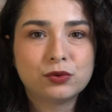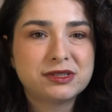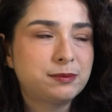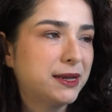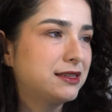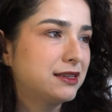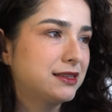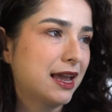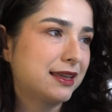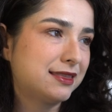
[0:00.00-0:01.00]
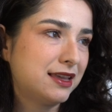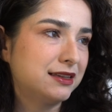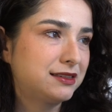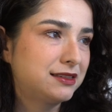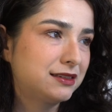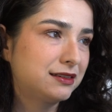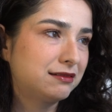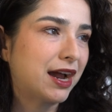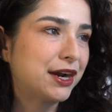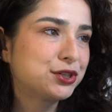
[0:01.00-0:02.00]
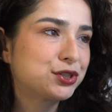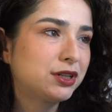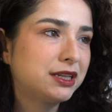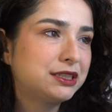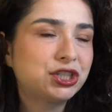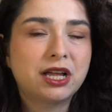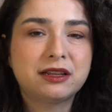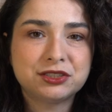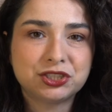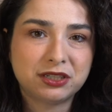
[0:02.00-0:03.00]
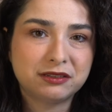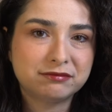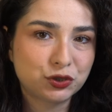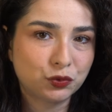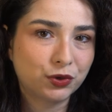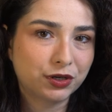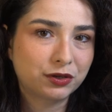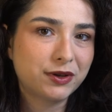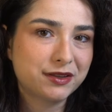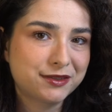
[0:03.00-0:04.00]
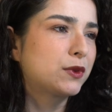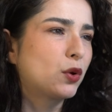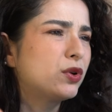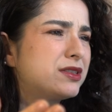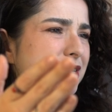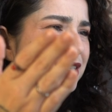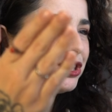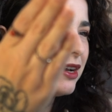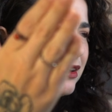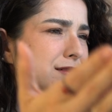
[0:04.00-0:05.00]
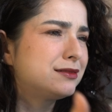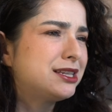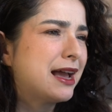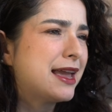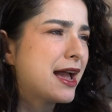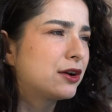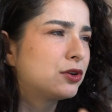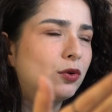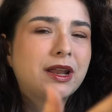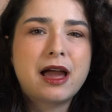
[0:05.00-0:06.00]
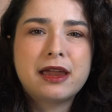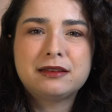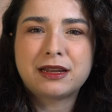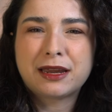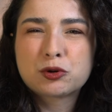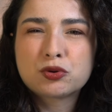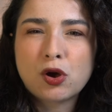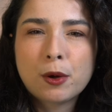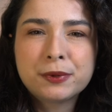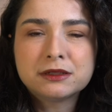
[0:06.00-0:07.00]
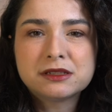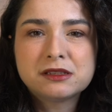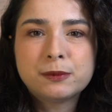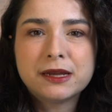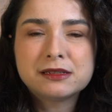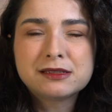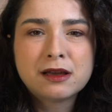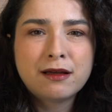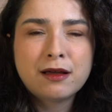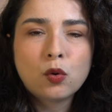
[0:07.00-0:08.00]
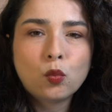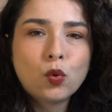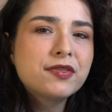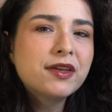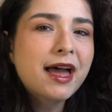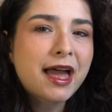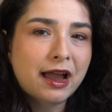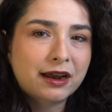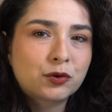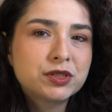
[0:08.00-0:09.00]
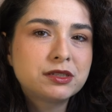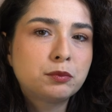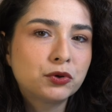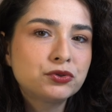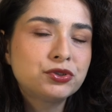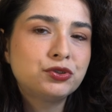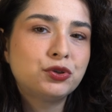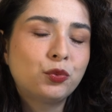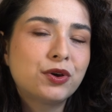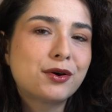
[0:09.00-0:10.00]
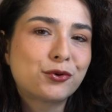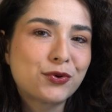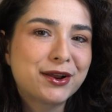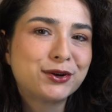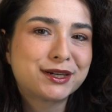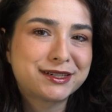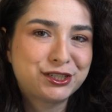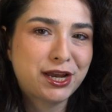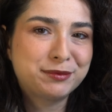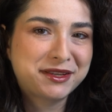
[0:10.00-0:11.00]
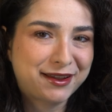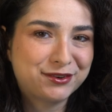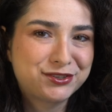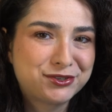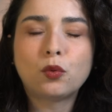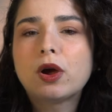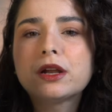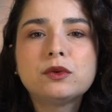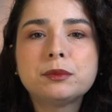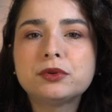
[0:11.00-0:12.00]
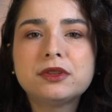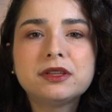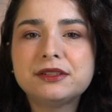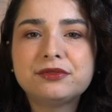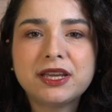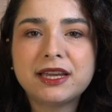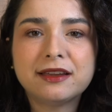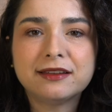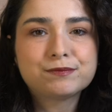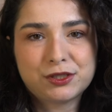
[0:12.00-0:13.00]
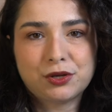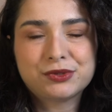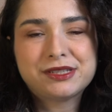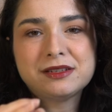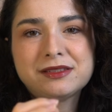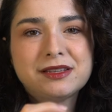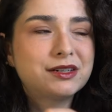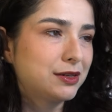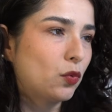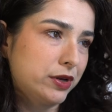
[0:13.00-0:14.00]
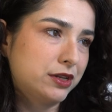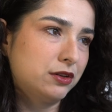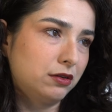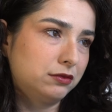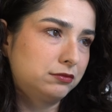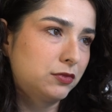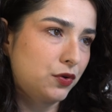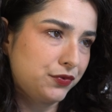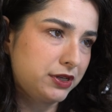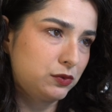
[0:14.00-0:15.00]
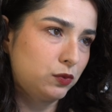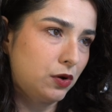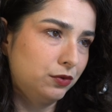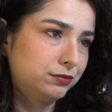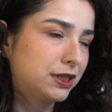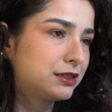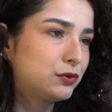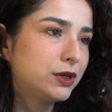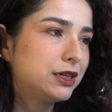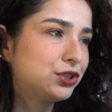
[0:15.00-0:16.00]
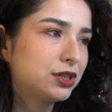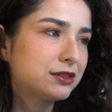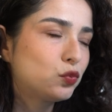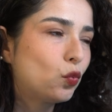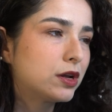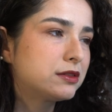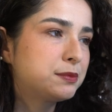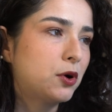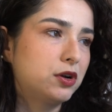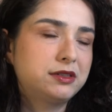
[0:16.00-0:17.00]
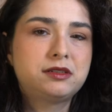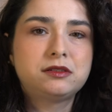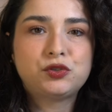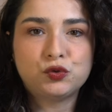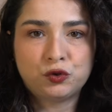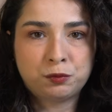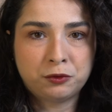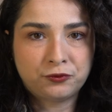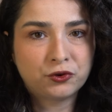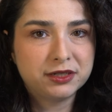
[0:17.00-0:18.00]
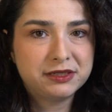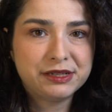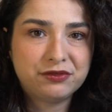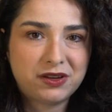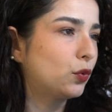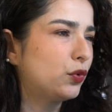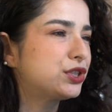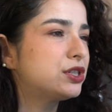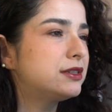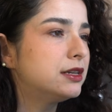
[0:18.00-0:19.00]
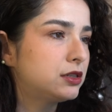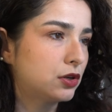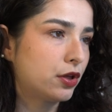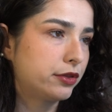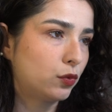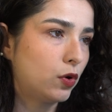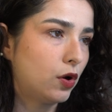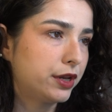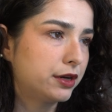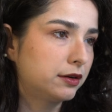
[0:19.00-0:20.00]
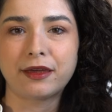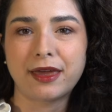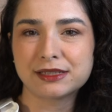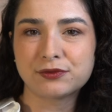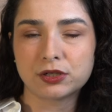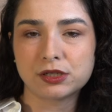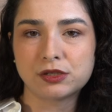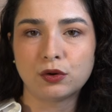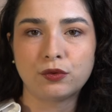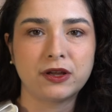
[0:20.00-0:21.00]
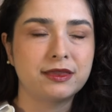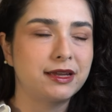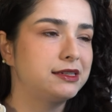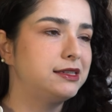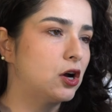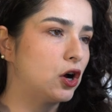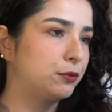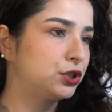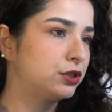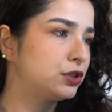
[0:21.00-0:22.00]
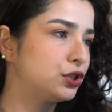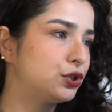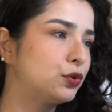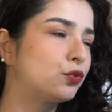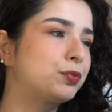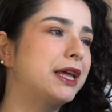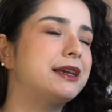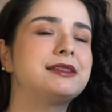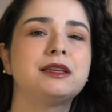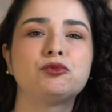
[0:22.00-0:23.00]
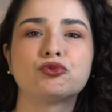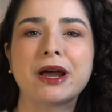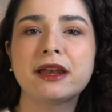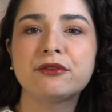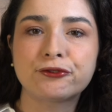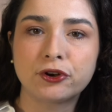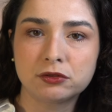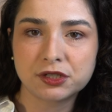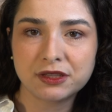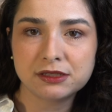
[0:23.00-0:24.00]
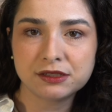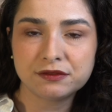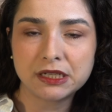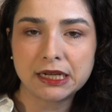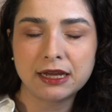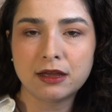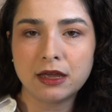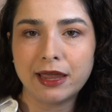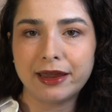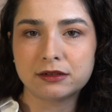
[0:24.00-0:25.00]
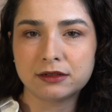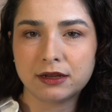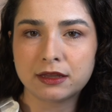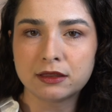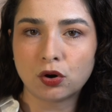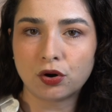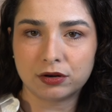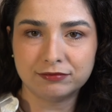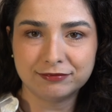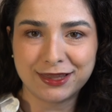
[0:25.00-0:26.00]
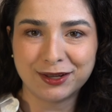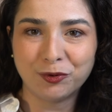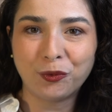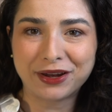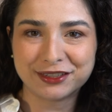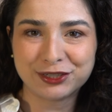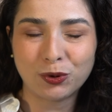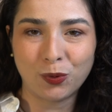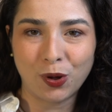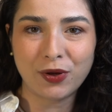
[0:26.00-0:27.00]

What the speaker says: spaces like this are usually challenging to work with. With such a diagonal line like cropping the space, what the heck are we supposed to do with a regular shaped couch? Where do we put the TV? So since there's a window on this wall, there's really just one spot suitable for the TV, which is this other wall here. As for the sofa, there's the option to place it right in front of the TV and ignore the weird wall